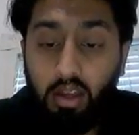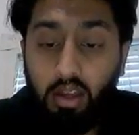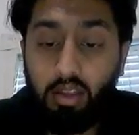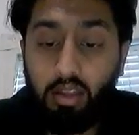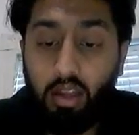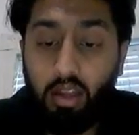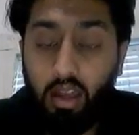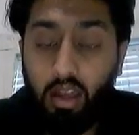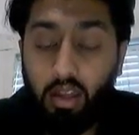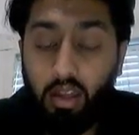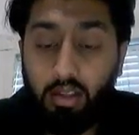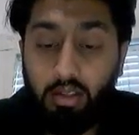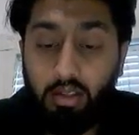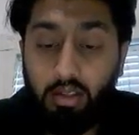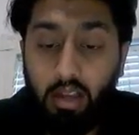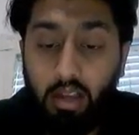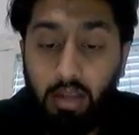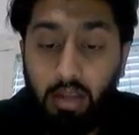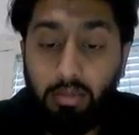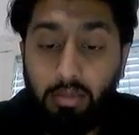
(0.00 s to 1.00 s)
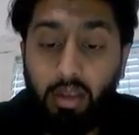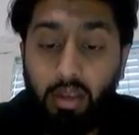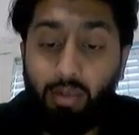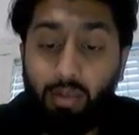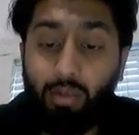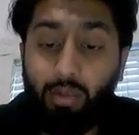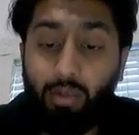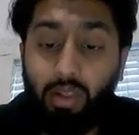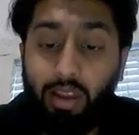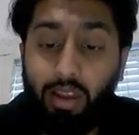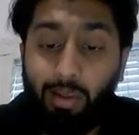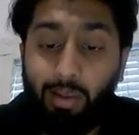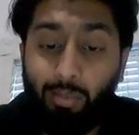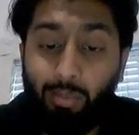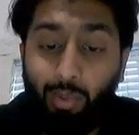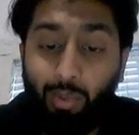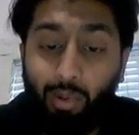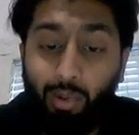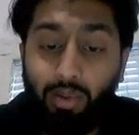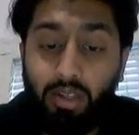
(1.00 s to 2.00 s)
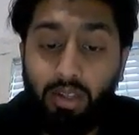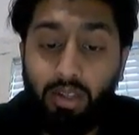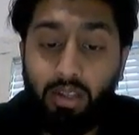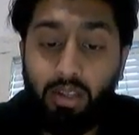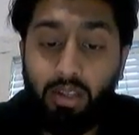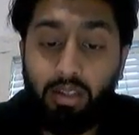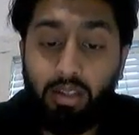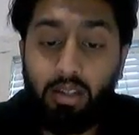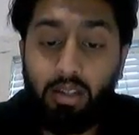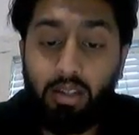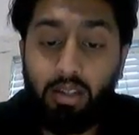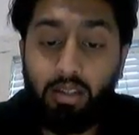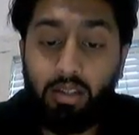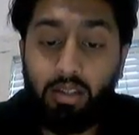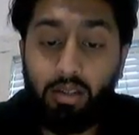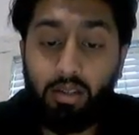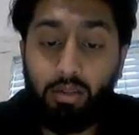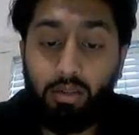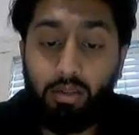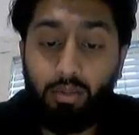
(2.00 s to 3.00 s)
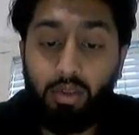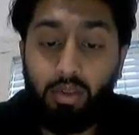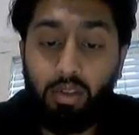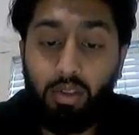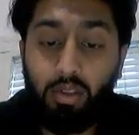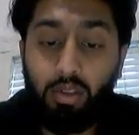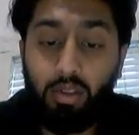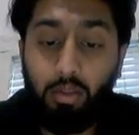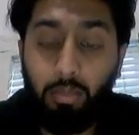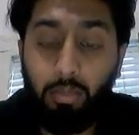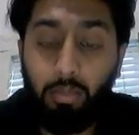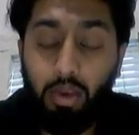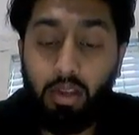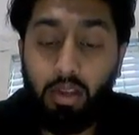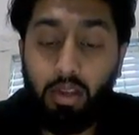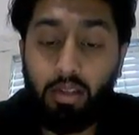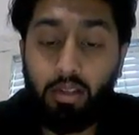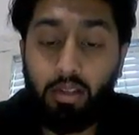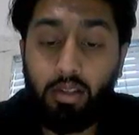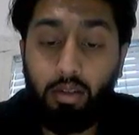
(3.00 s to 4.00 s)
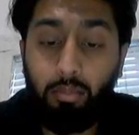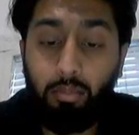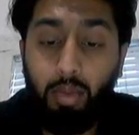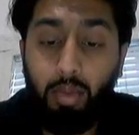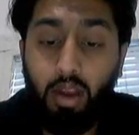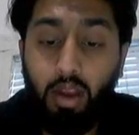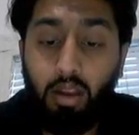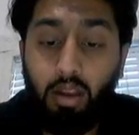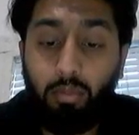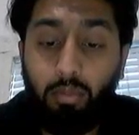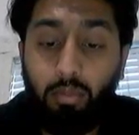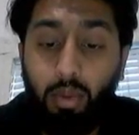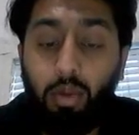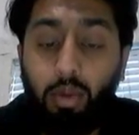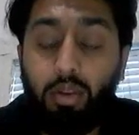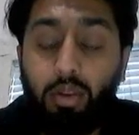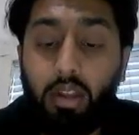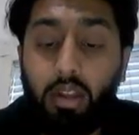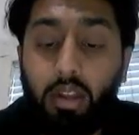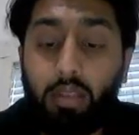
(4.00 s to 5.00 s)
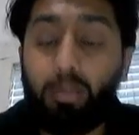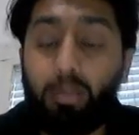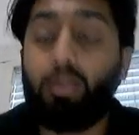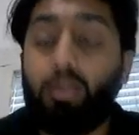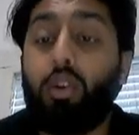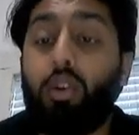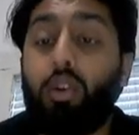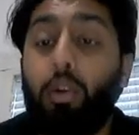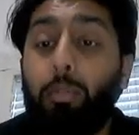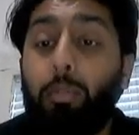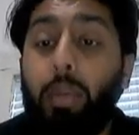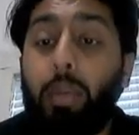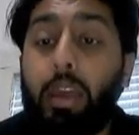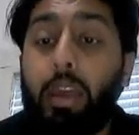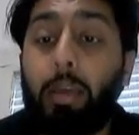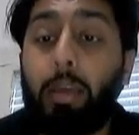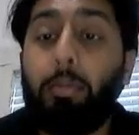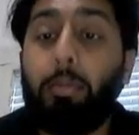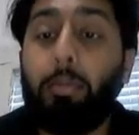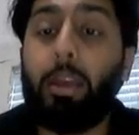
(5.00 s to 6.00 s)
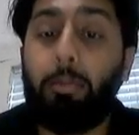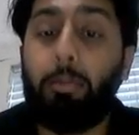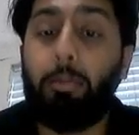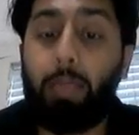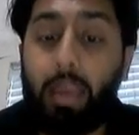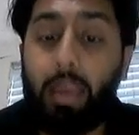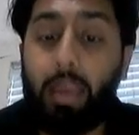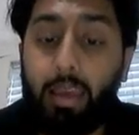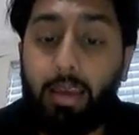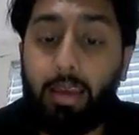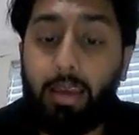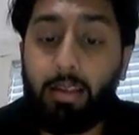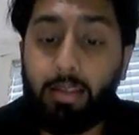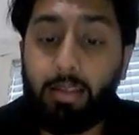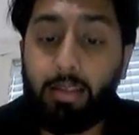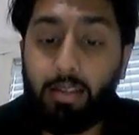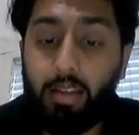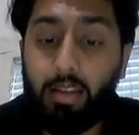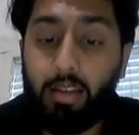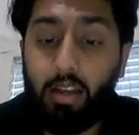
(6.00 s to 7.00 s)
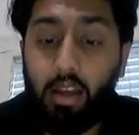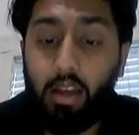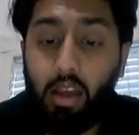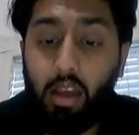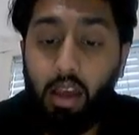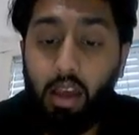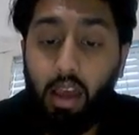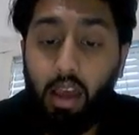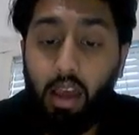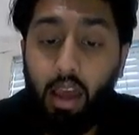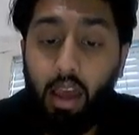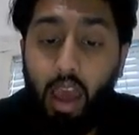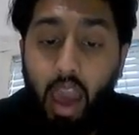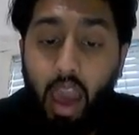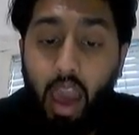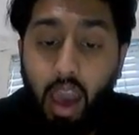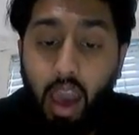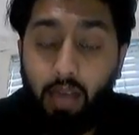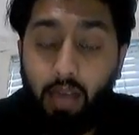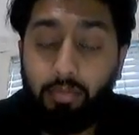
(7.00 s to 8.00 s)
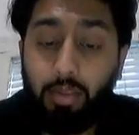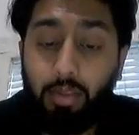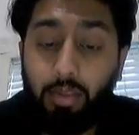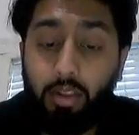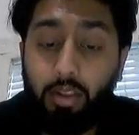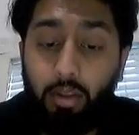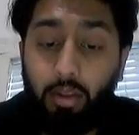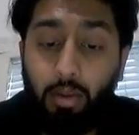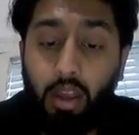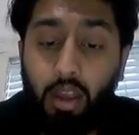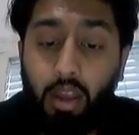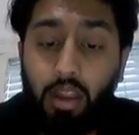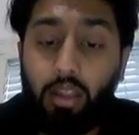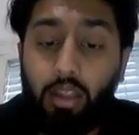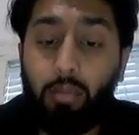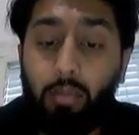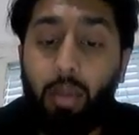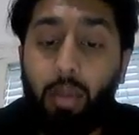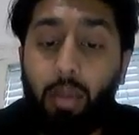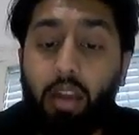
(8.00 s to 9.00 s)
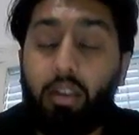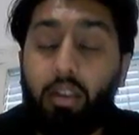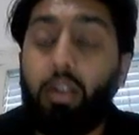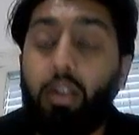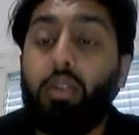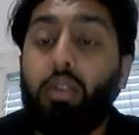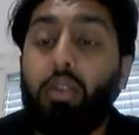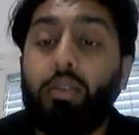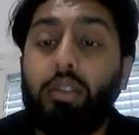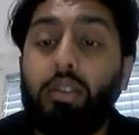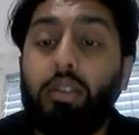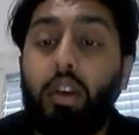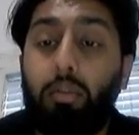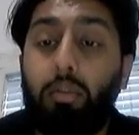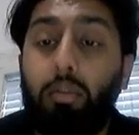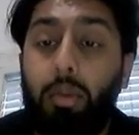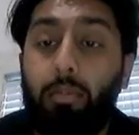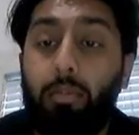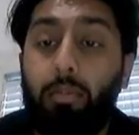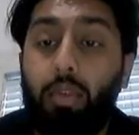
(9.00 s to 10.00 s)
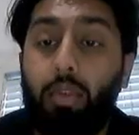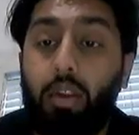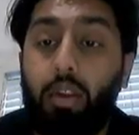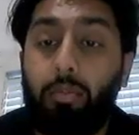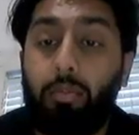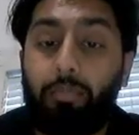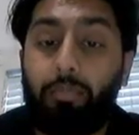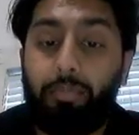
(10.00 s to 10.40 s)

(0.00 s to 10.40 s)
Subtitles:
The enzymes and related proteins constituent the penicillin binding proteins, which are called PBPs, have been located in the bacterial cell membrane.